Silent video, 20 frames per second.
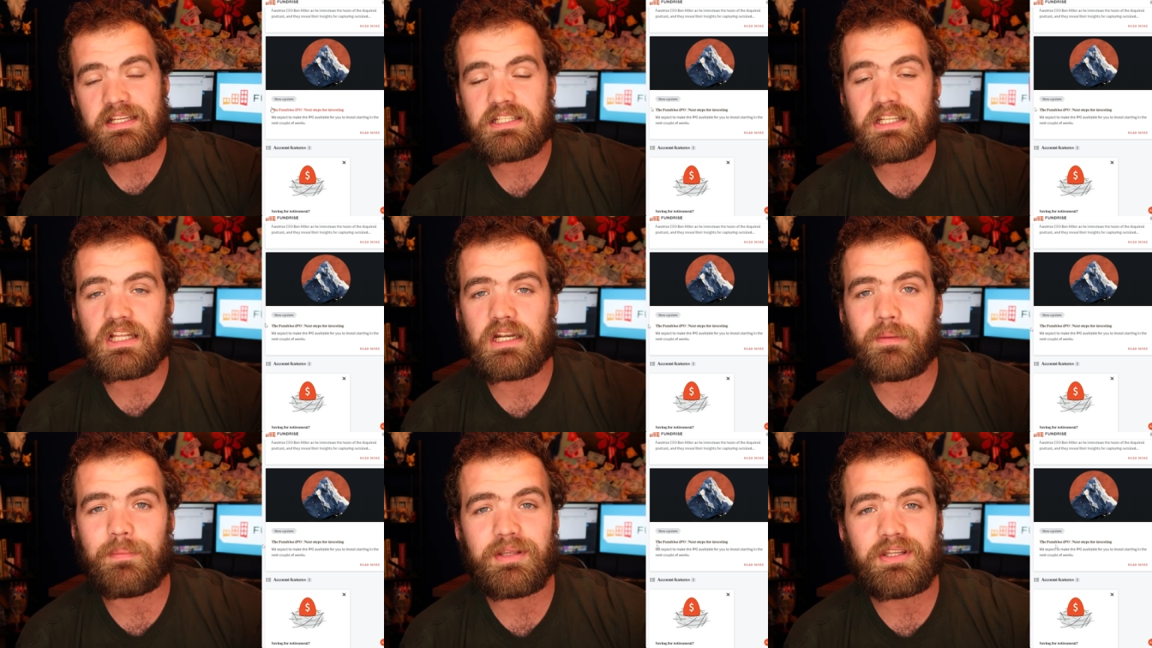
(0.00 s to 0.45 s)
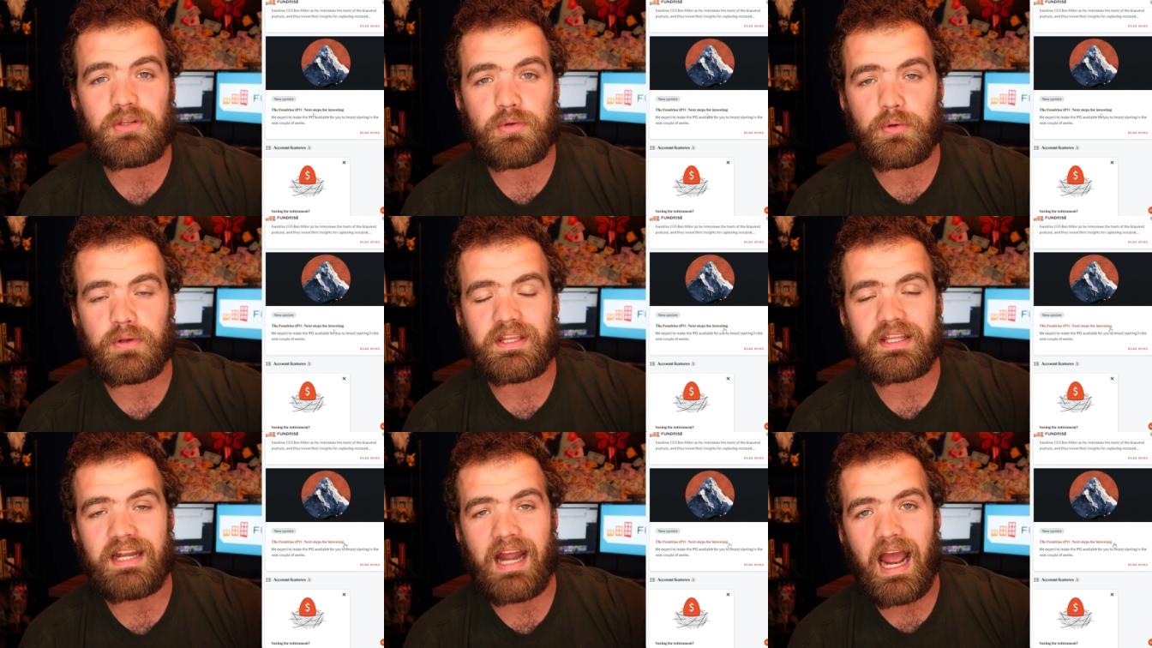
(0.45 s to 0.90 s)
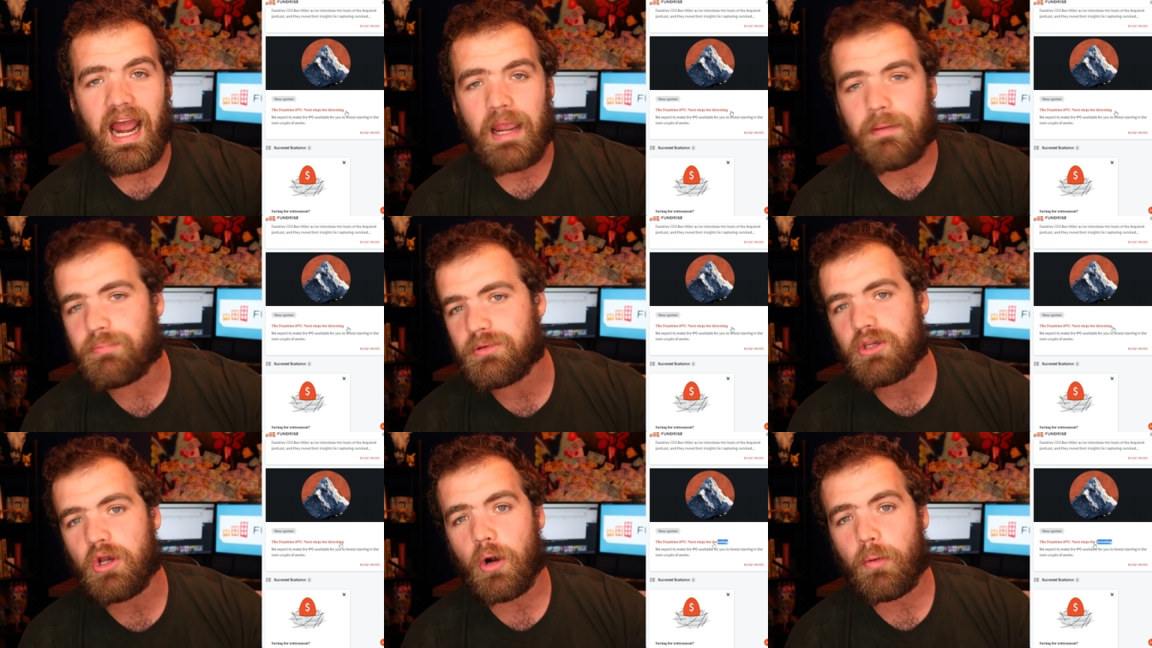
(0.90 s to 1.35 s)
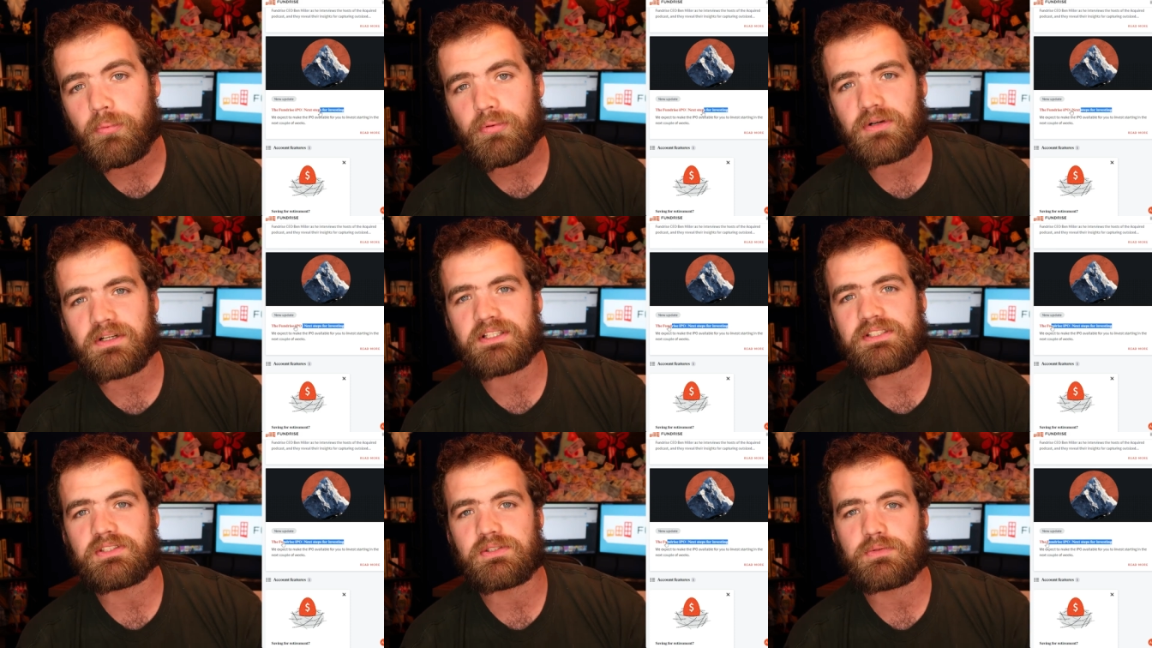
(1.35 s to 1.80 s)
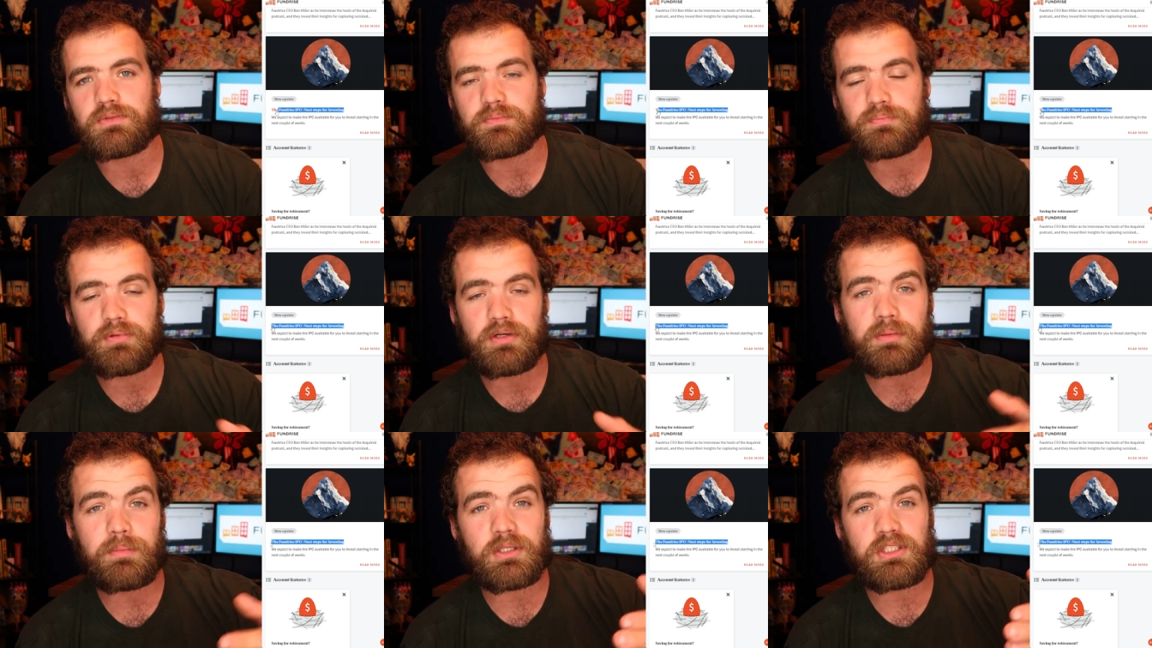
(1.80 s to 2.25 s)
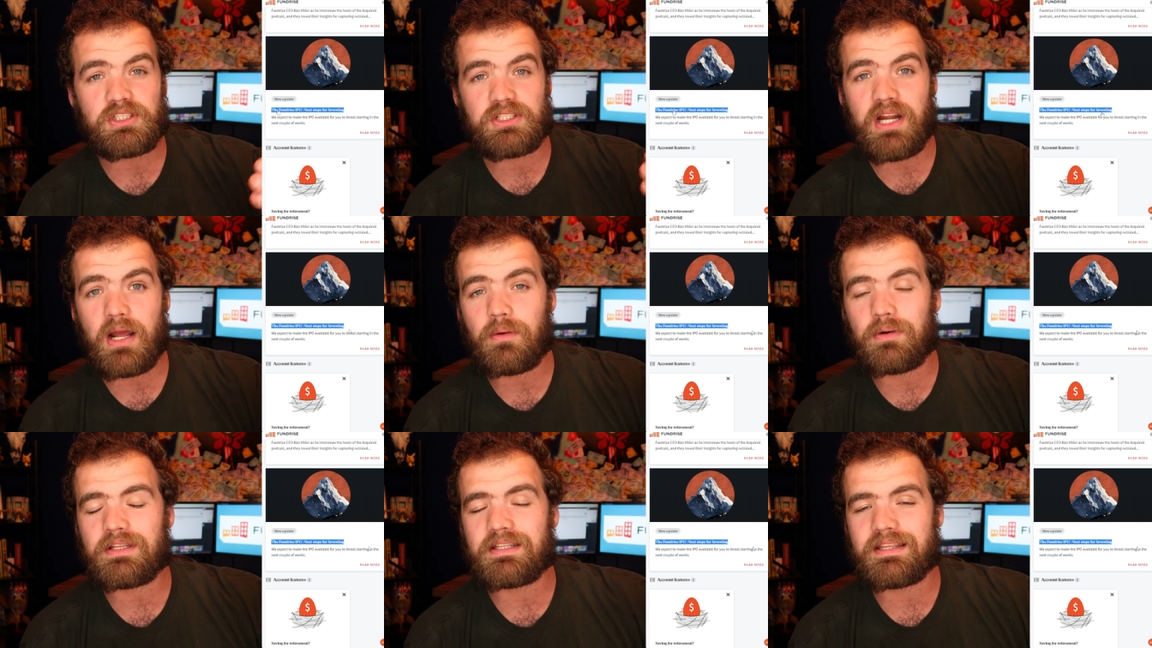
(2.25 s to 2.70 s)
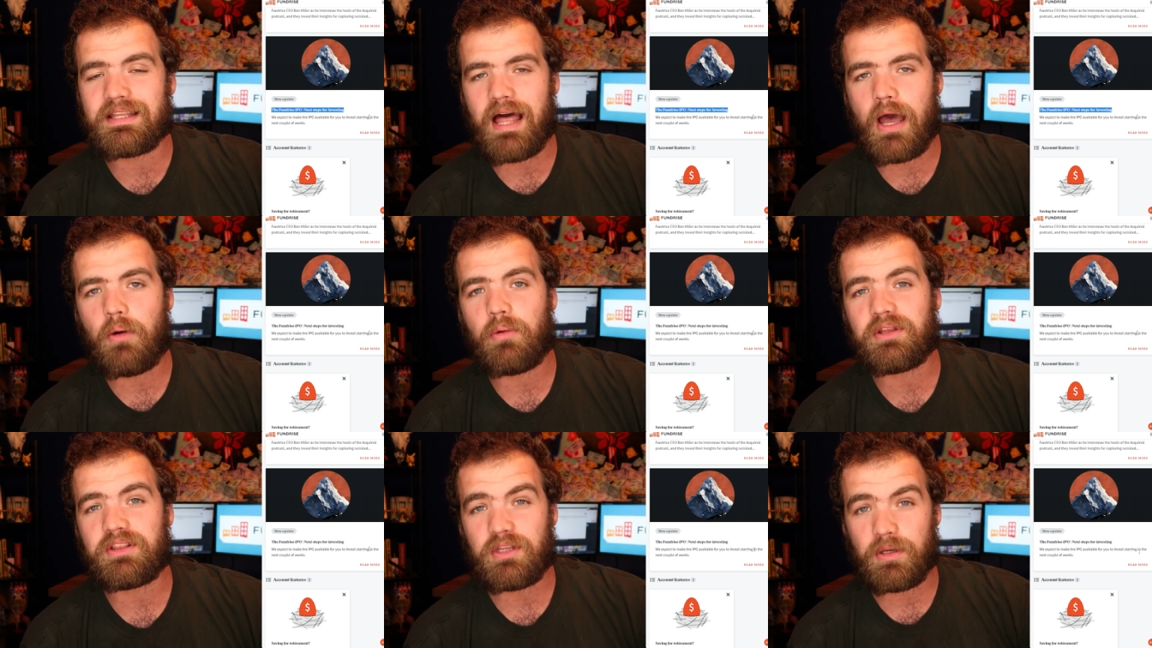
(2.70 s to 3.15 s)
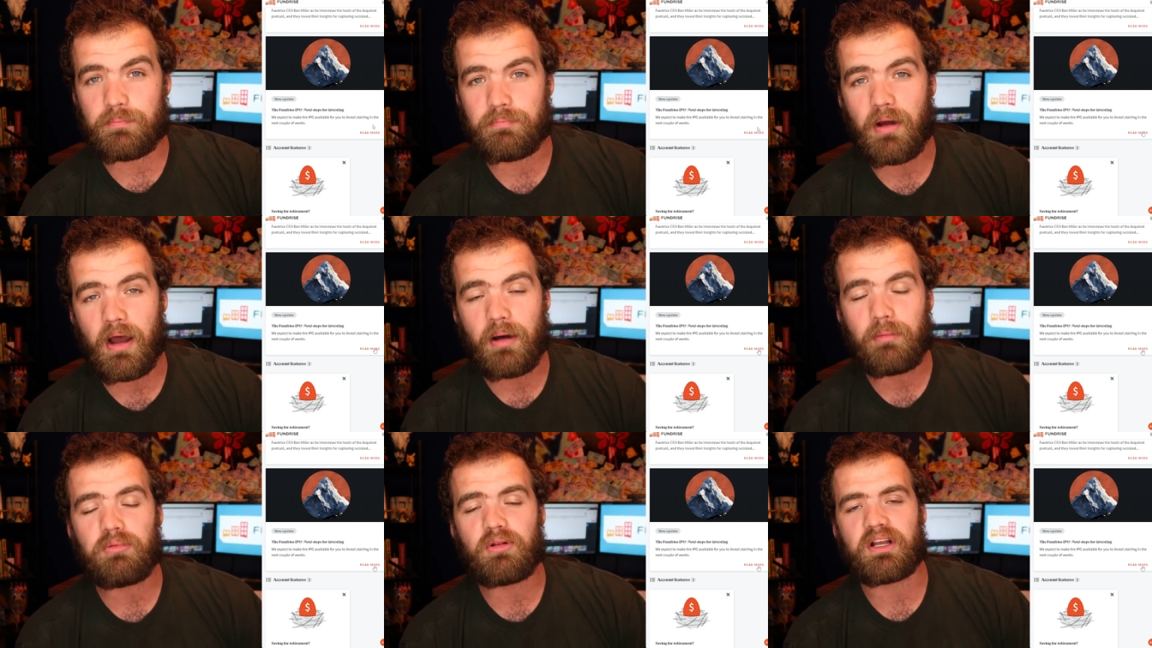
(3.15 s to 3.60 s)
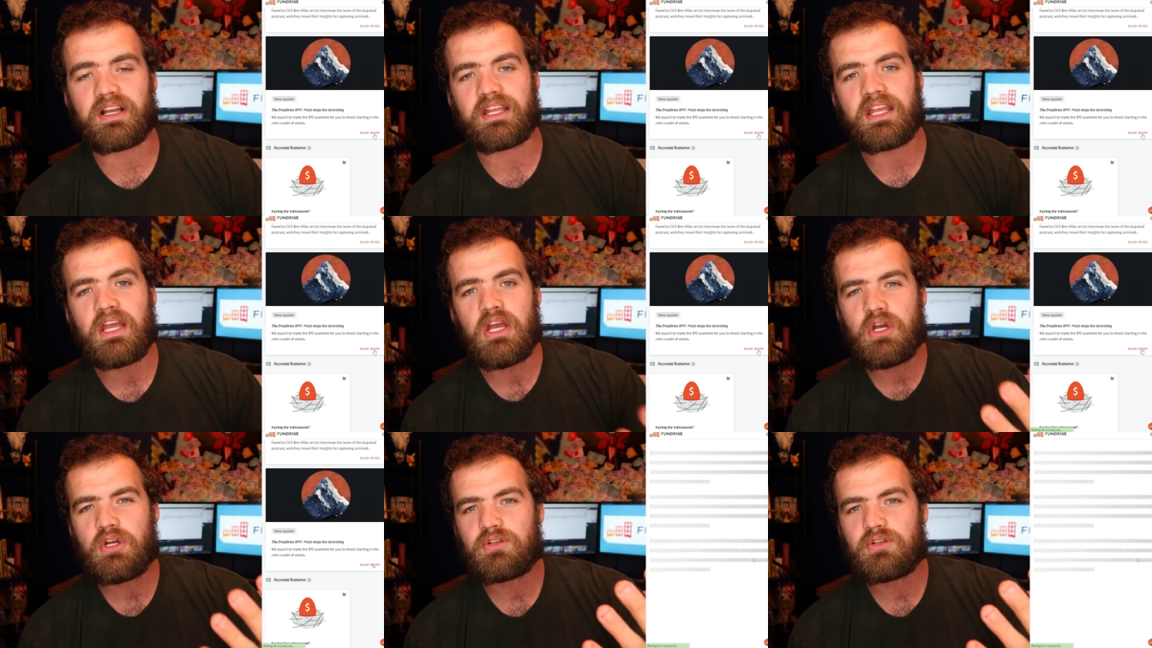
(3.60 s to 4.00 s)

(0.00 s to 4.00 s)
is gonna be doing an IPO pretty soon, pretty much now allowing the public